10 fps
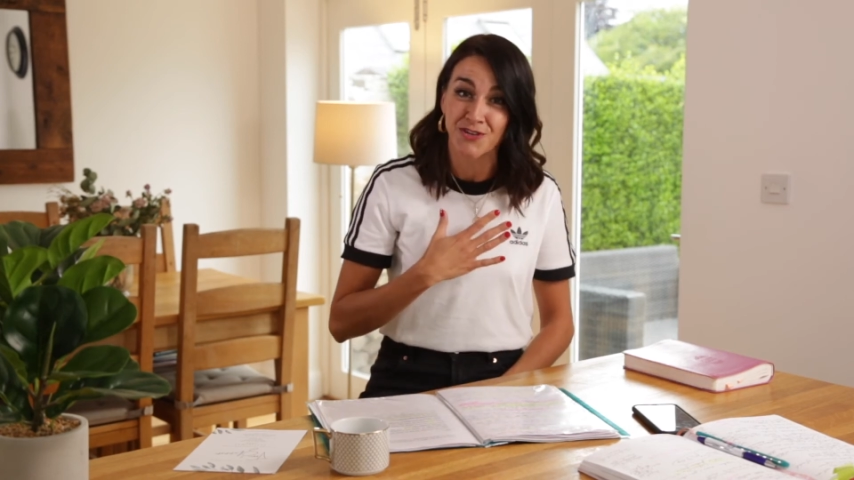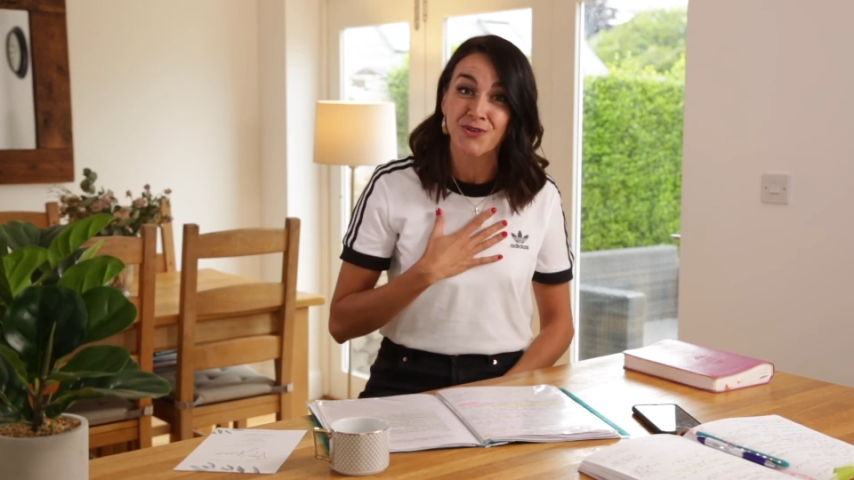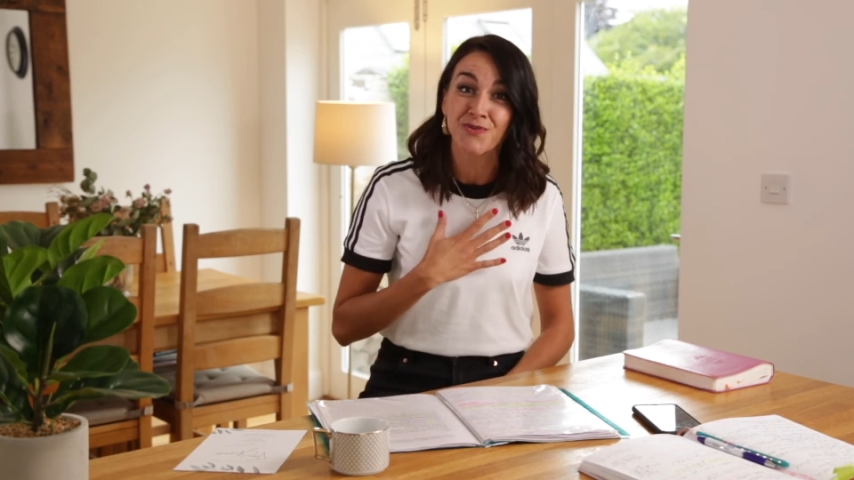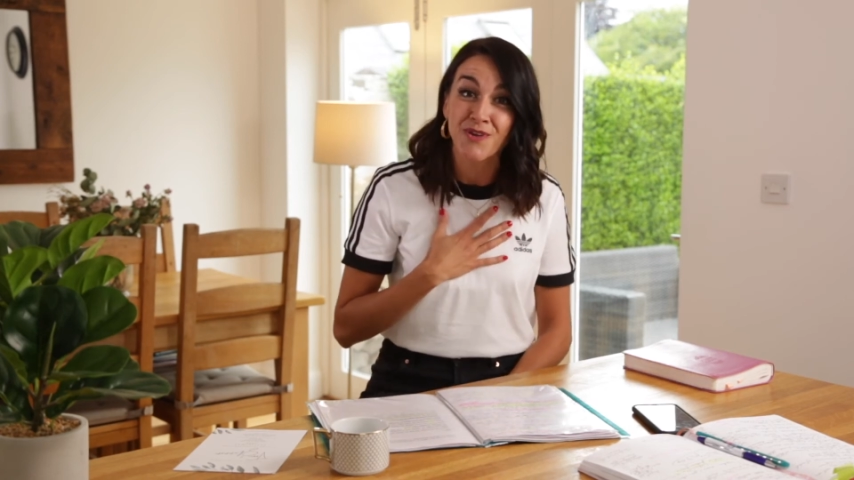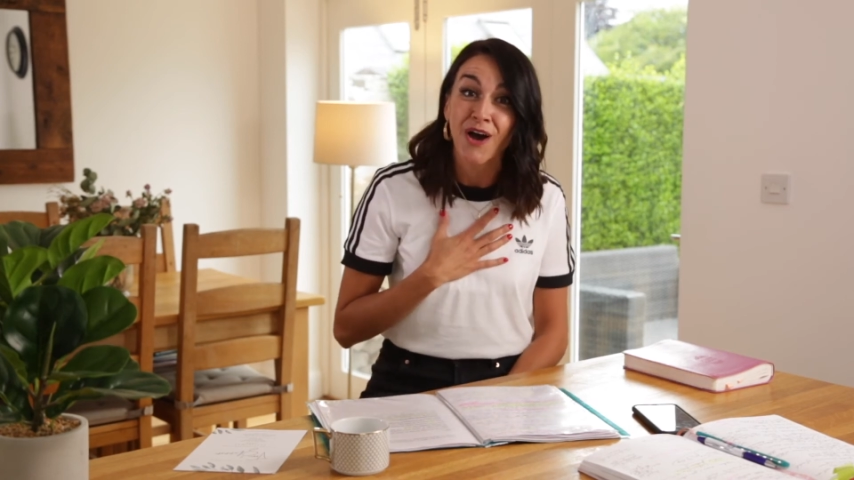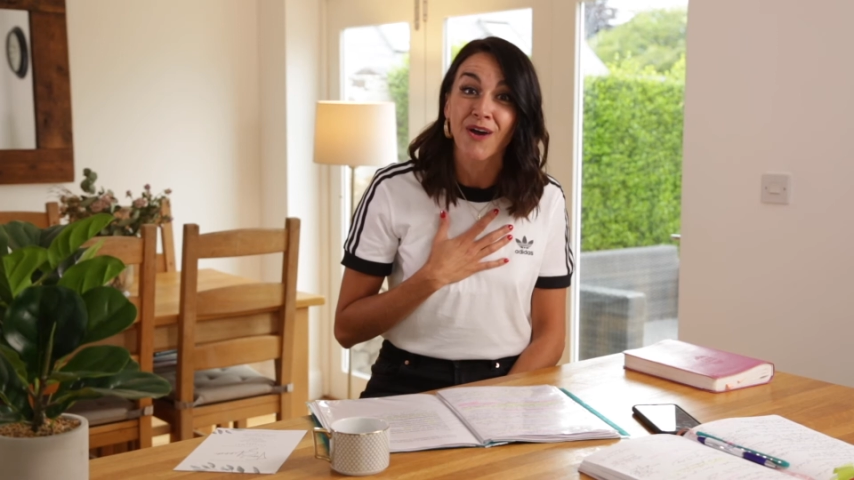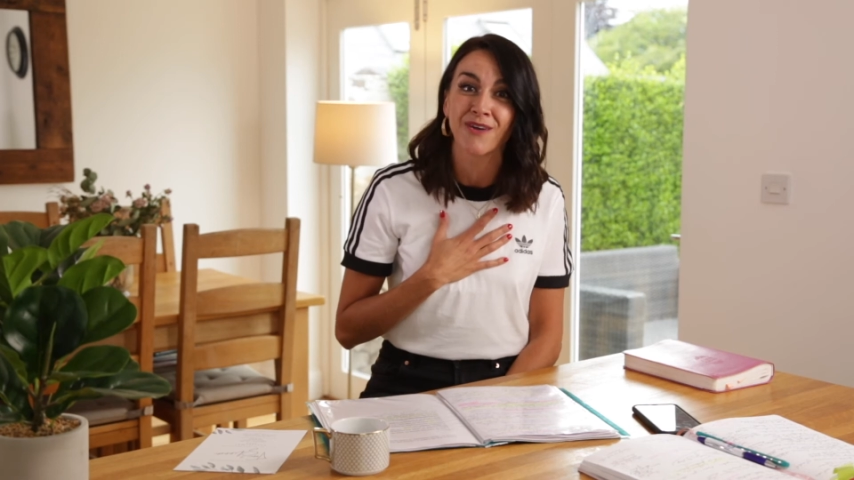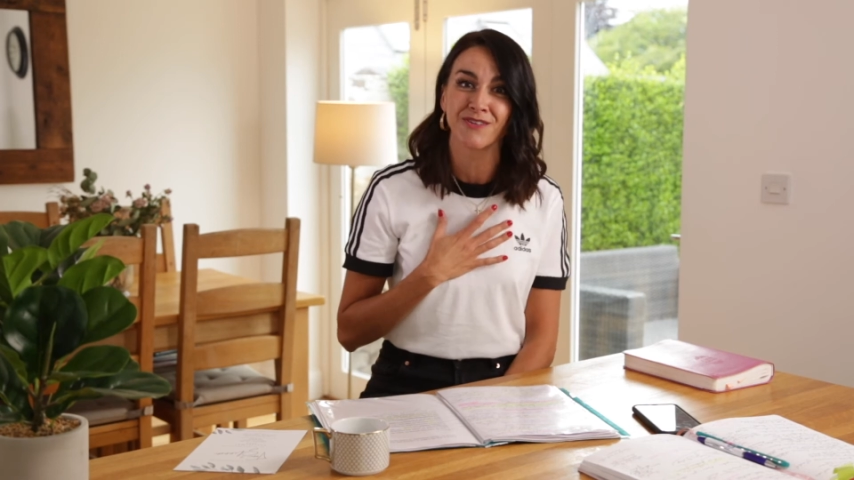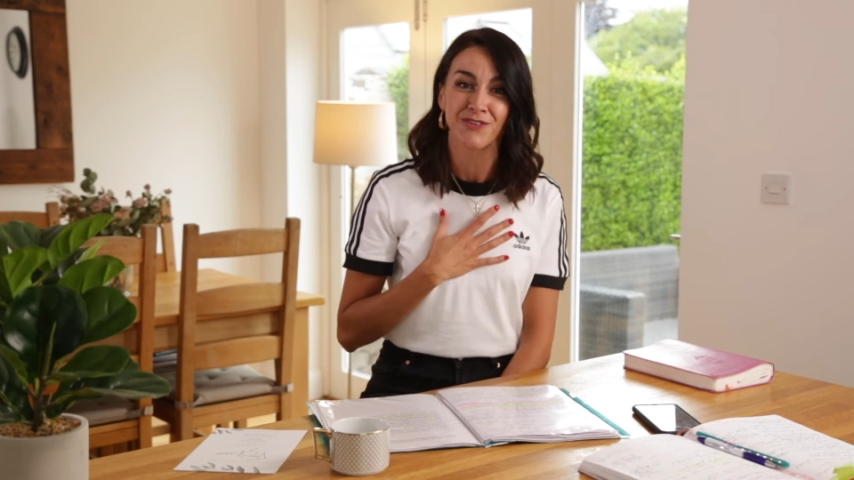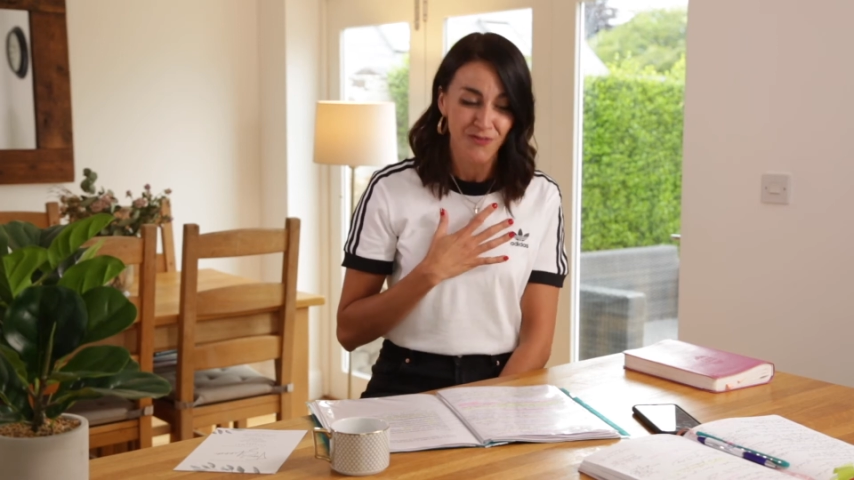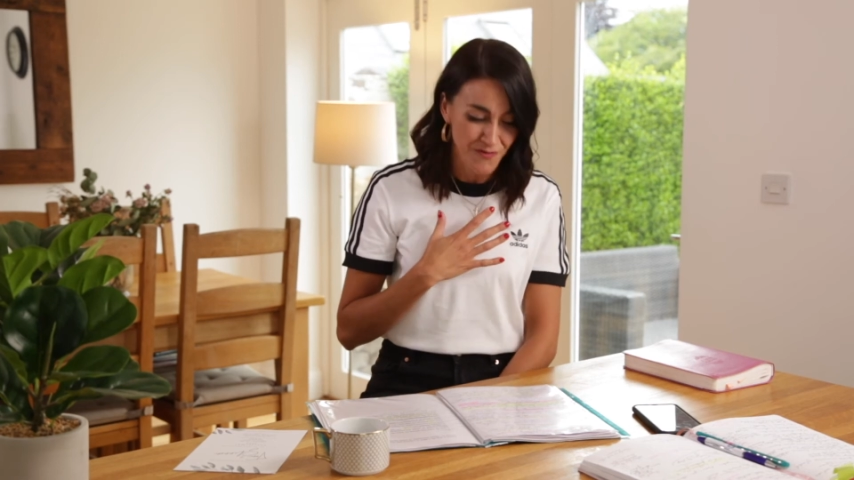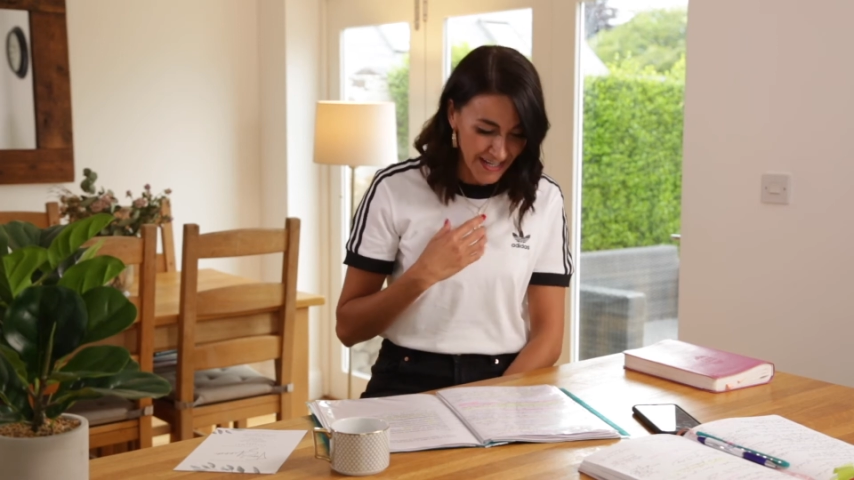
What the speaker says: You know, you've